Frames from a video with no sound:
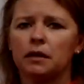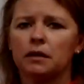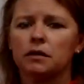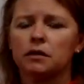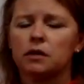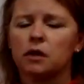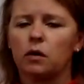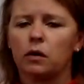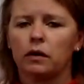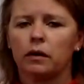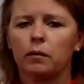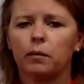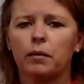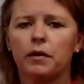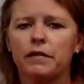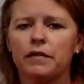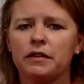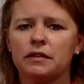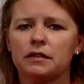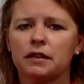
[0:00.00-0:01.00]
So in the
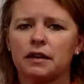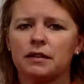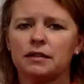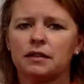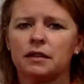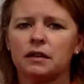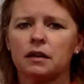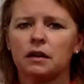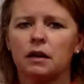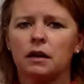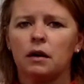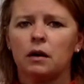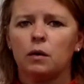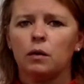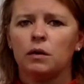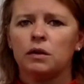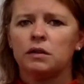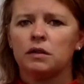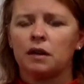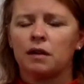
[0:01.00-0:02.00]
previous lesson,
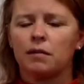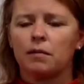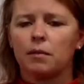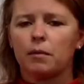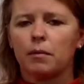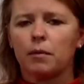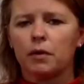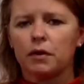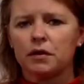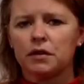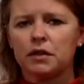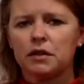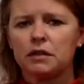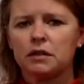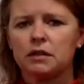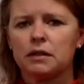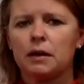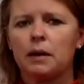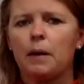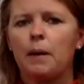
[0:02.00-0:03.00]
we solved
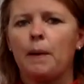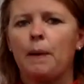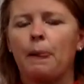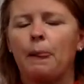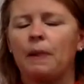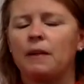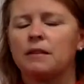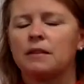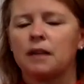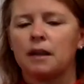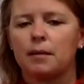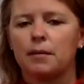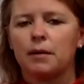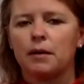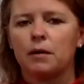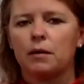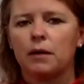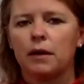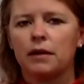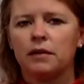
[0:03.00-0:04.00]
proportions, set up
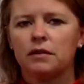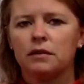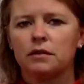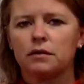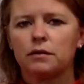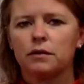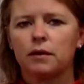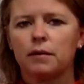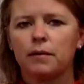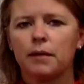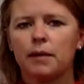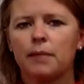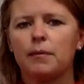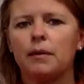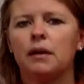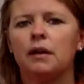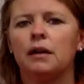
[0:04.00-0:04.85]
equations from them.